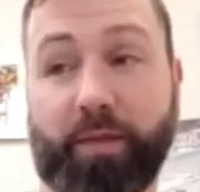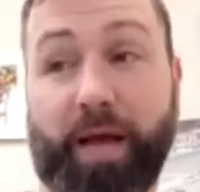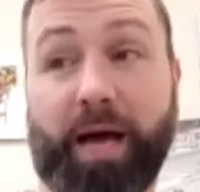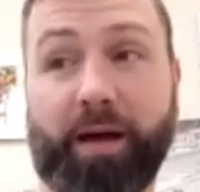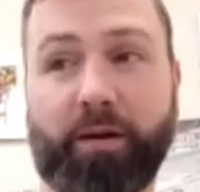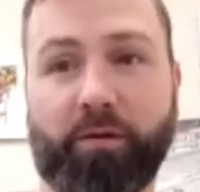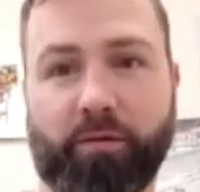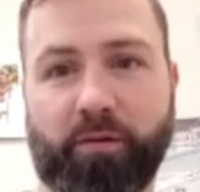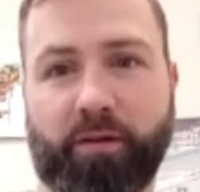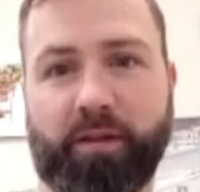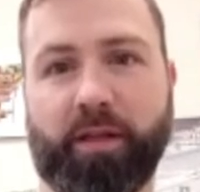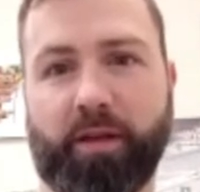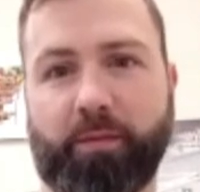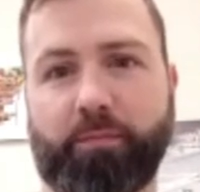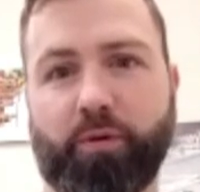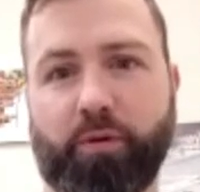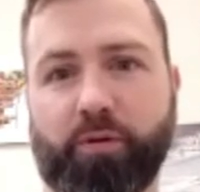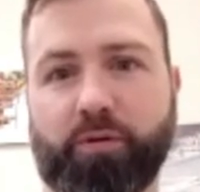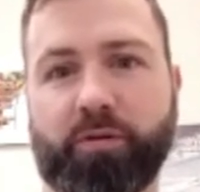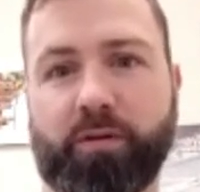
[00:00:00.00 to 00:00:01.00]
I don't think
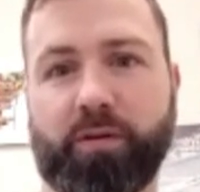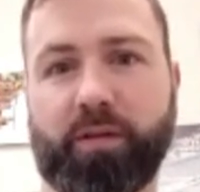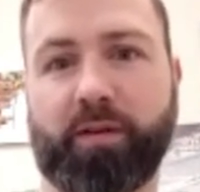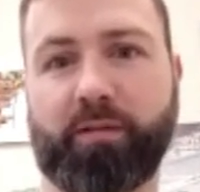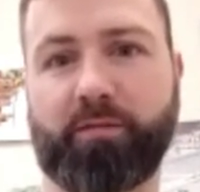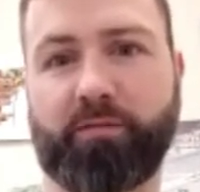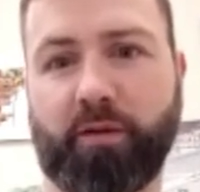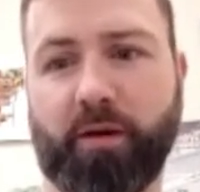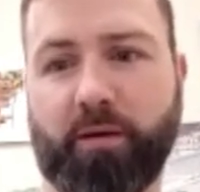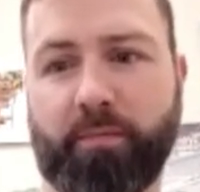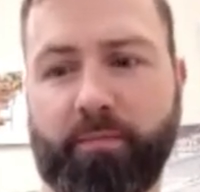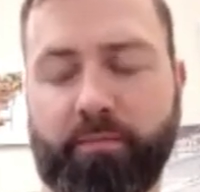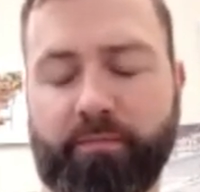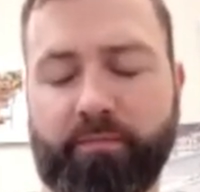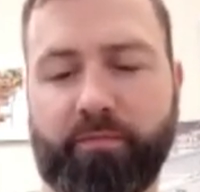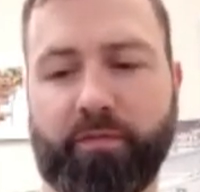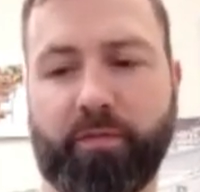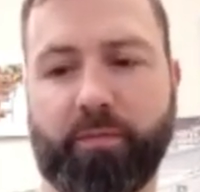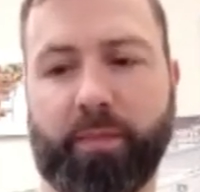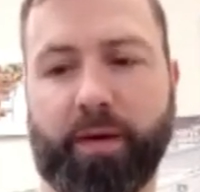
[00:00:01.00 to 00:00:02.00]
personally from
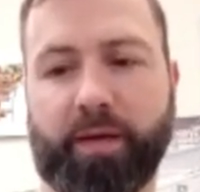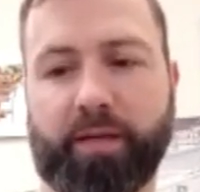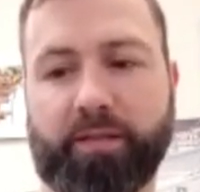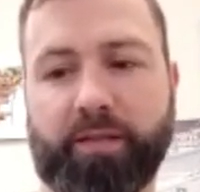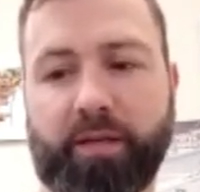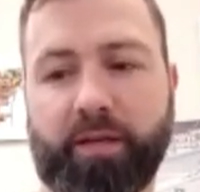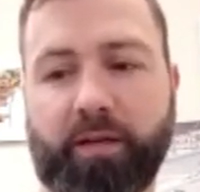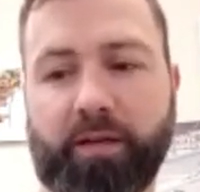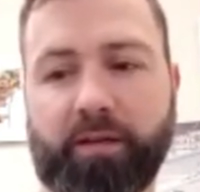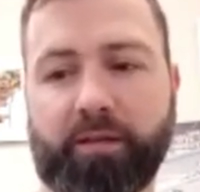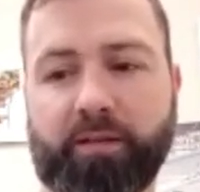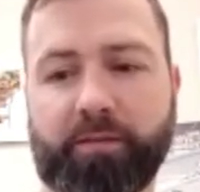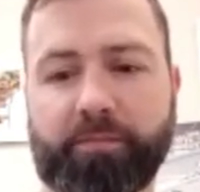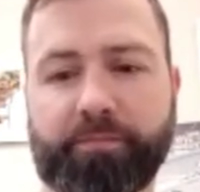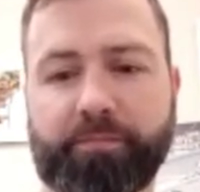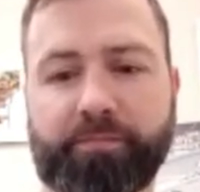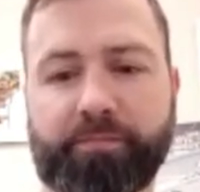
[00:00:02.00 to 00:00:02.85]
from my studies.